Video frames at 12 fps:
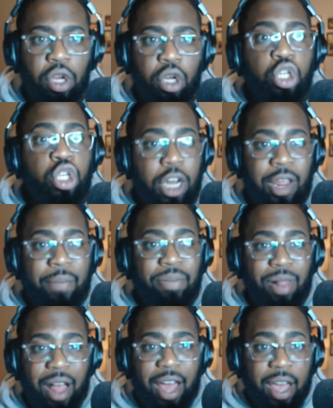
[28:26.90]
Should he
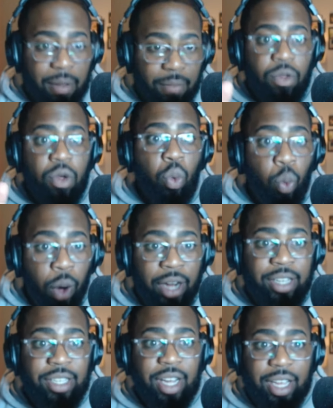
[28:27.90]
play?
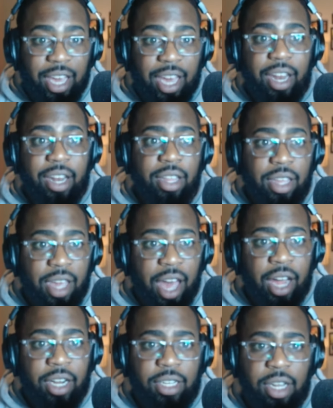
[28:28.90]
Once again,
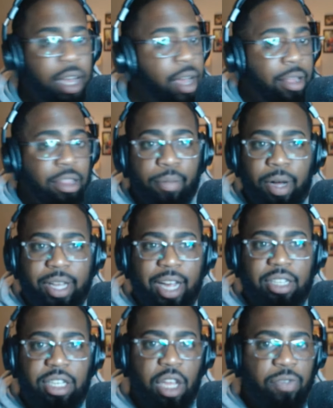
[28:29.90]
yes. The
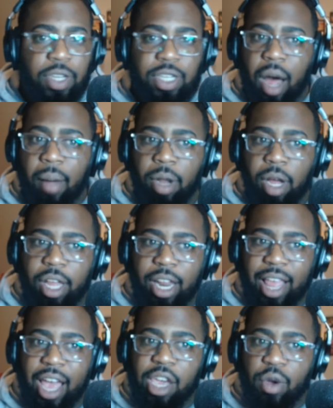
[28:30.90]
Buckeyes defense, I'm looking at
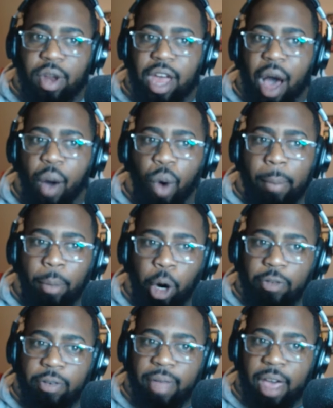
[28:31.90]
that unit. I want
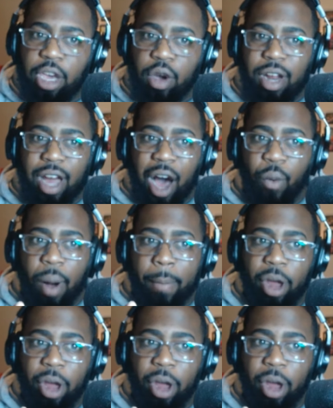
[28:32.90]
more from that unit. I want
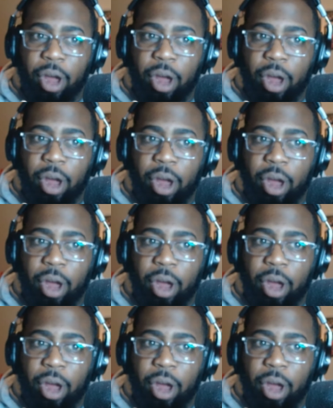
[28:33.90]
better play from that unit
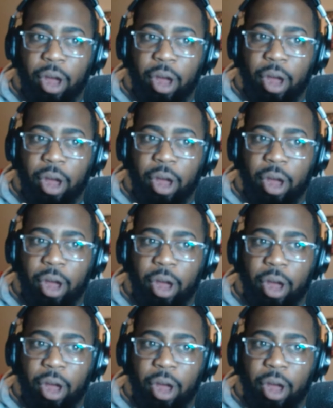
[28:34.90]
all around.
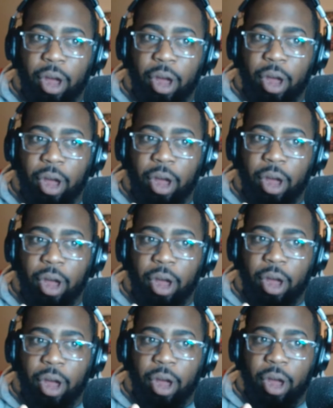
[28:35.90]
I also need to
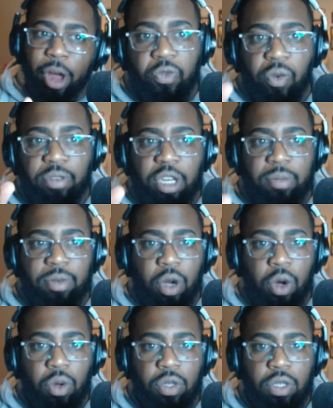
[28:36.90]
see more from Jim
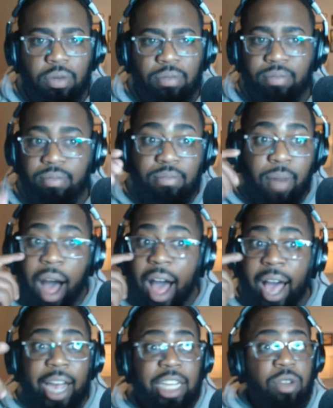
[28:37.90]
Knowles. My
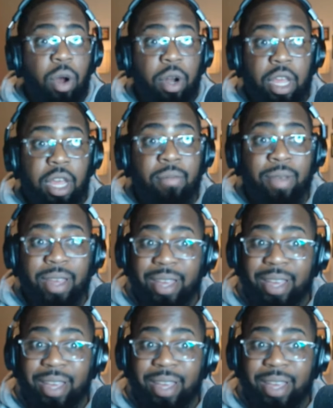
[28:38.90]
eyes are on him,